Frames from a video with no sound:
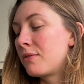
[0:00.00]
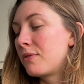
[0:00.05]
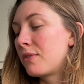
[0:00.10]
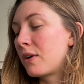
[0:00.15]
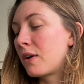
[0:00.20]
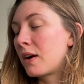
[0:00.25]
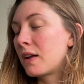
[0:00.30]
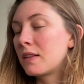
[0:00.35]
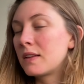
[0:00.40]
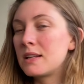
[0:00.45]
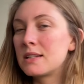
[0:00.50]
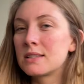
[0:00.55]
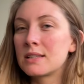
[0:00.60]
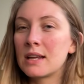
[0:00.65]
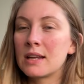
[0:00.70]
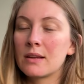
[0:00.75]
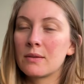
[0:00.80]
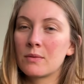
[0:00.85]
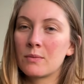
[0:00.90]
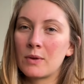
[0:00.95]
or at least
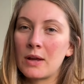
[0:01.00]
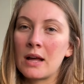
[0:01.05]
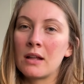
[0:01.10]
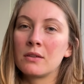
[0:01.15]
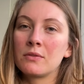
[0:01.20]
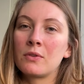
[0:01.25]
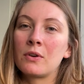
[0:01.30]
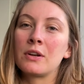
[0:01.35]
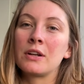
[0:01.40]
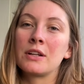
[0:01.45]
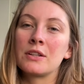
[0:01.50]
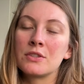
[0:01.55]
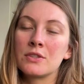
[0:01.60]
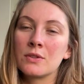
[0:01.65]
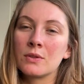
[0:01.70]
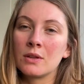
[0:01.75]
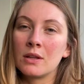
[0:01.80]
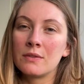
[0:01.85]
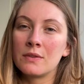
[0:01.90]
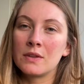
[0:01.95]
like Californians who
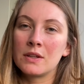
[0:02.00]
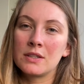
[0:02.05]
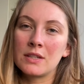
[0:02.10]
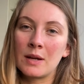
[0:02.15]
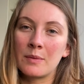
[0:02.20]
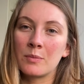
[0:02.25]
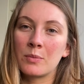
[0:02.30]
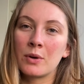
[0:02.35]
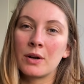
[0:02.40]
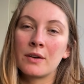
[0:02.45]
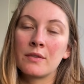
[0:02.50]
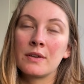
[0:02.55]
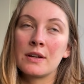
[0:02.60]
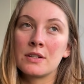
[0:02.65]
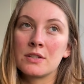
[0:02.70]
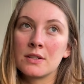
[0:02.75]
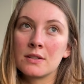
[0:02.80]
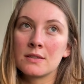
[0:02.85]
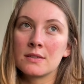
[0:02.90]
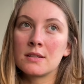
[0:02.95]
live in the temperate
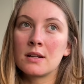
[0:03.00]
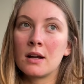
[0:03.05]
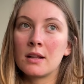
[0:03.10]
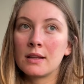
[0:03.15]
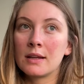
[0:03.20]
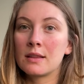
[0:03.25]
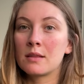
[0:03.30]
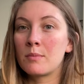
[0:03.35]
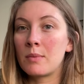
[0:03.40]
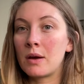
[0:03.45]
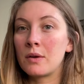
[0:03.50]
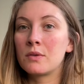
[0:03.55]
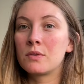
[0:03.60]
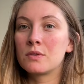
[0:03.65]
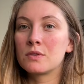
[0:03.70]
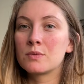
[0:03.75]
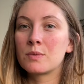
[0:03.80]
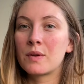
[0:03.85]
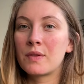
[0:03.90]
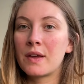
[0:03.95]
regions, not like the
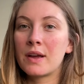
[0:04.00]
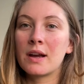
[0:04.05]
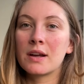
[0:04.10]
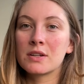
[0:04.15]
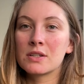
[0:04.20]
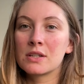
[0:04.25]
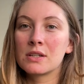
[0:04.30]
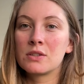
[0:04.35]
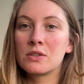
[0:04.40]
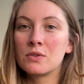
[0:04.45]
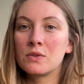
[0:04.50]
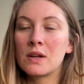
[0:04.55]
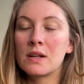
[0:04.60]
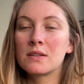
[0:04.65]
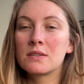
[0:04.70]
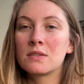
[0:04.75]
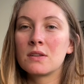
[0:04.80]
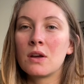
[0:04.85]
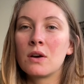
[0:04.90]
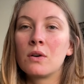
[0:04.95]
mountains where they actually do get
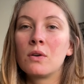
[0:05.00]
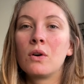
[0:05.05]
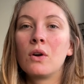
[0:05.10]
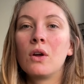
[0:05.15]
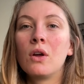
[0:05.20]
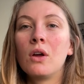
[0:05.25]
snow,